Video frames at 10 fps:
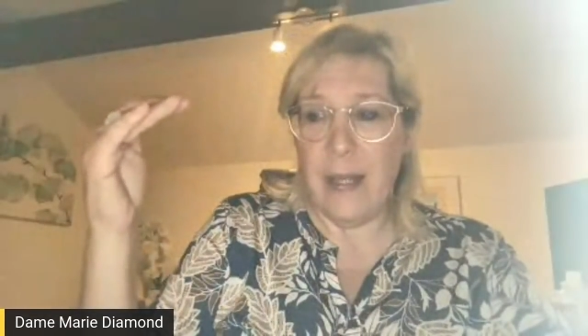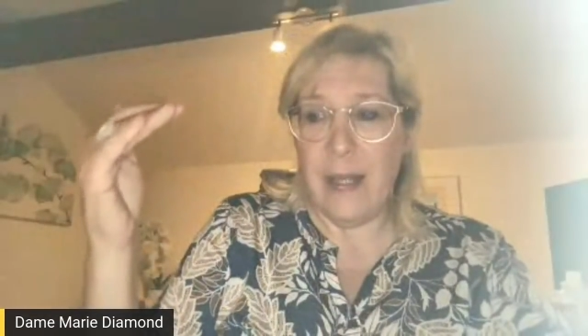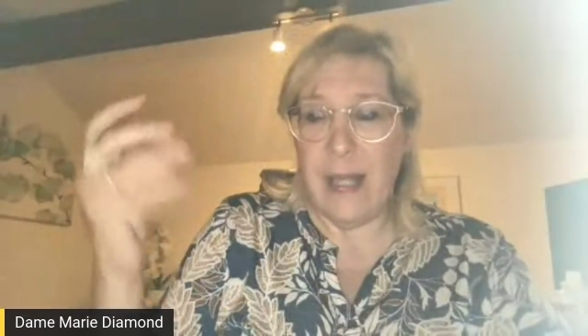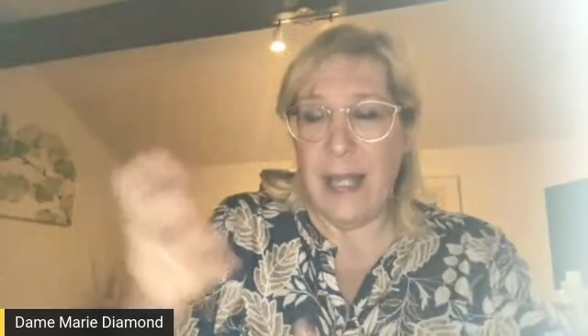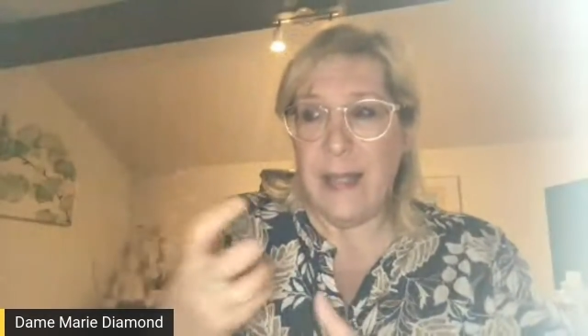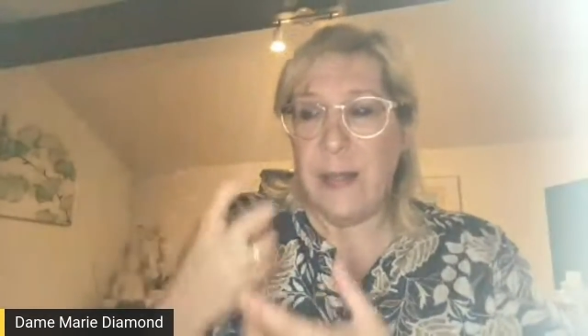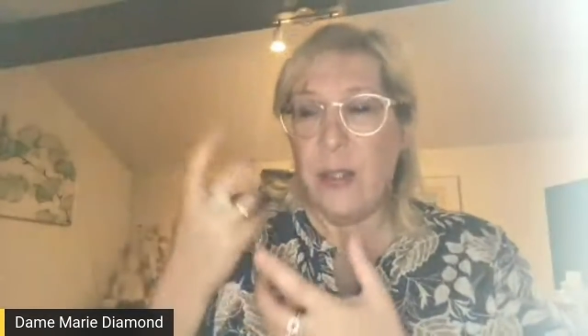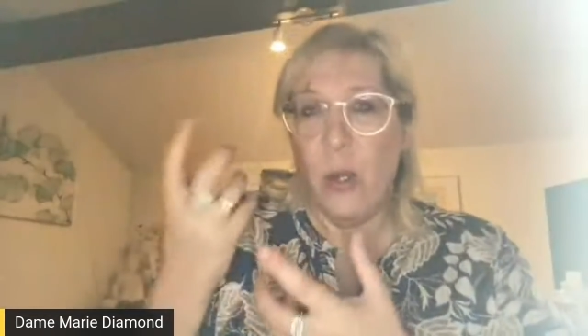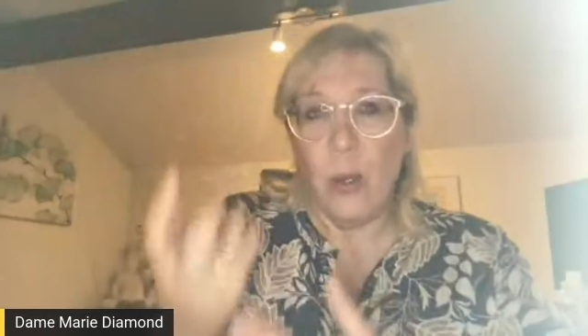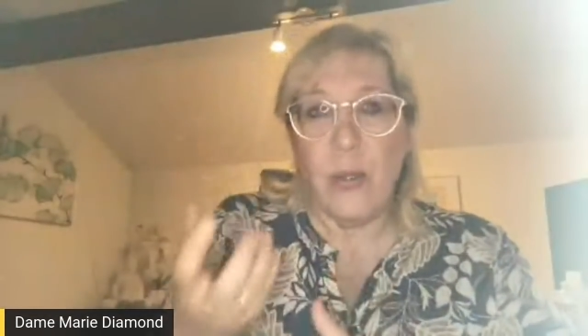this
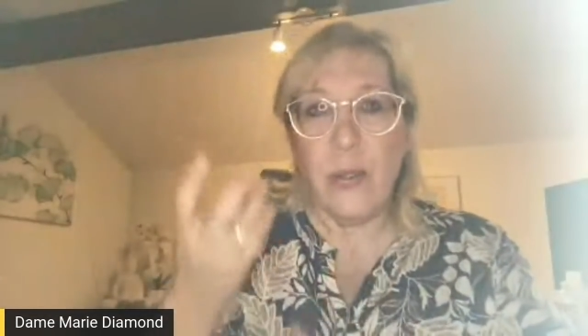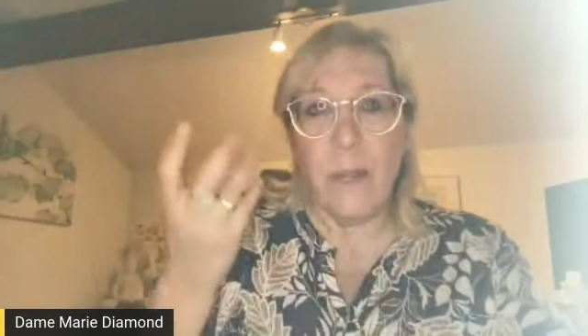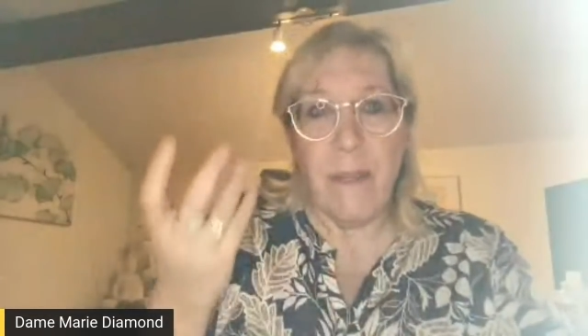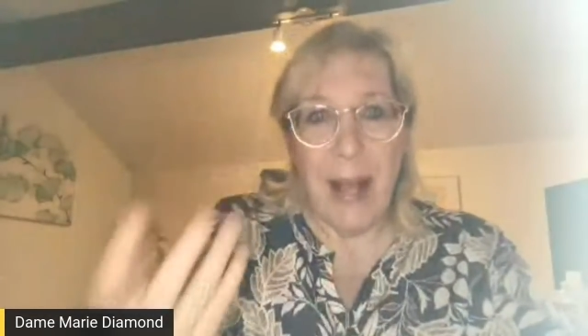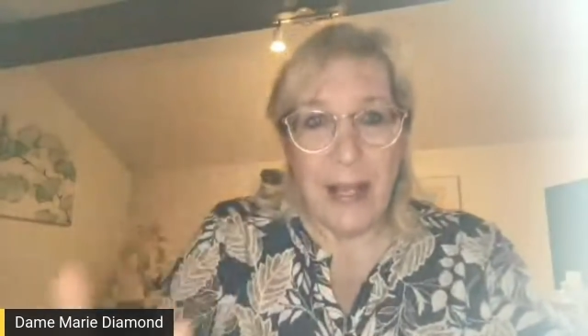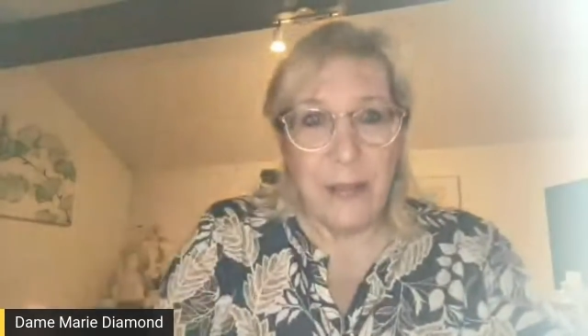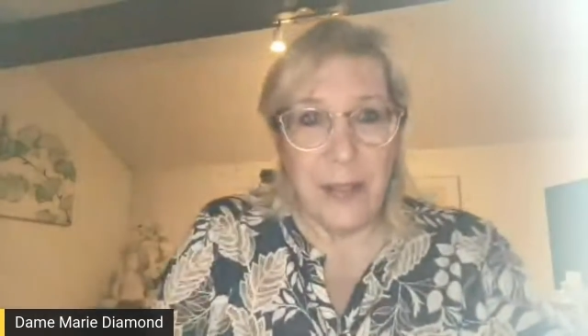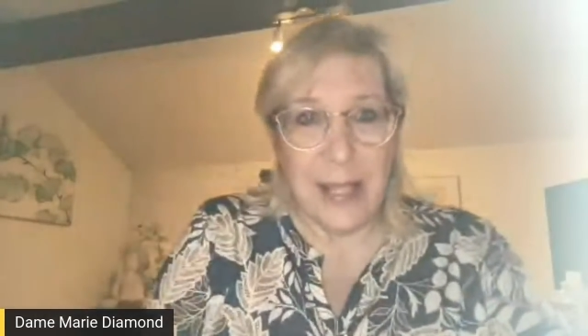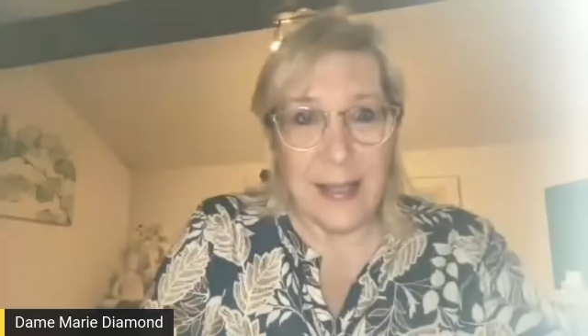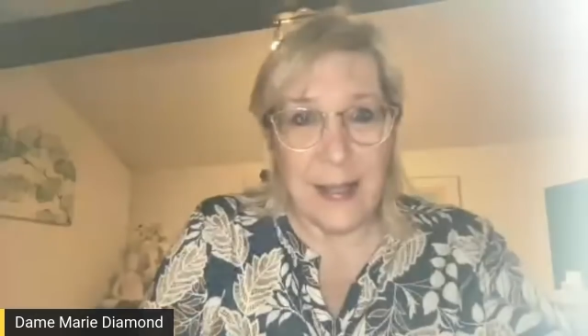goals to
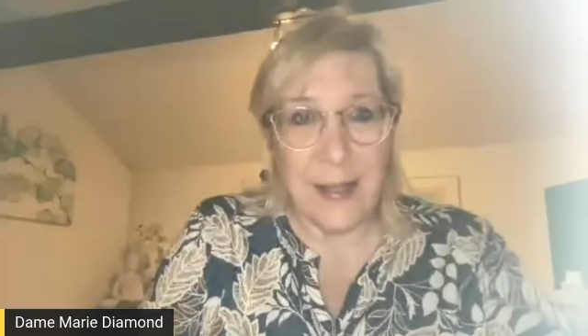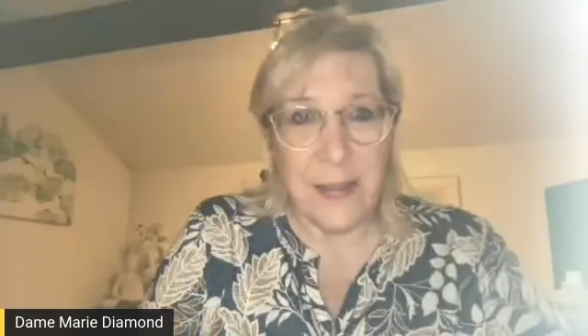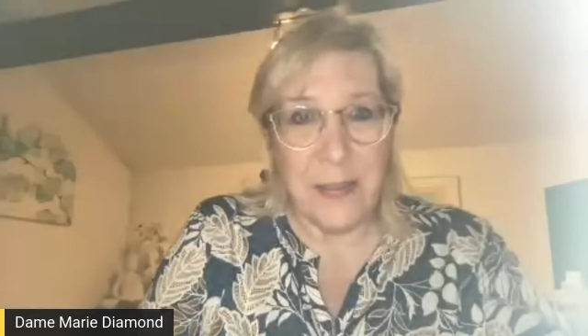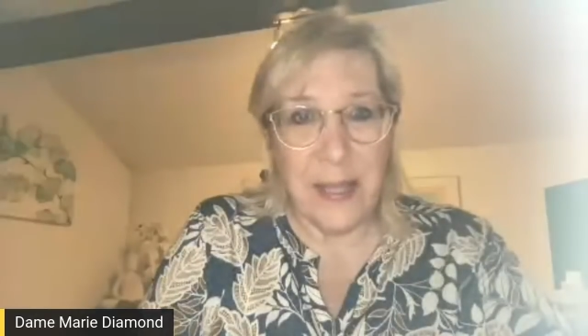manifest.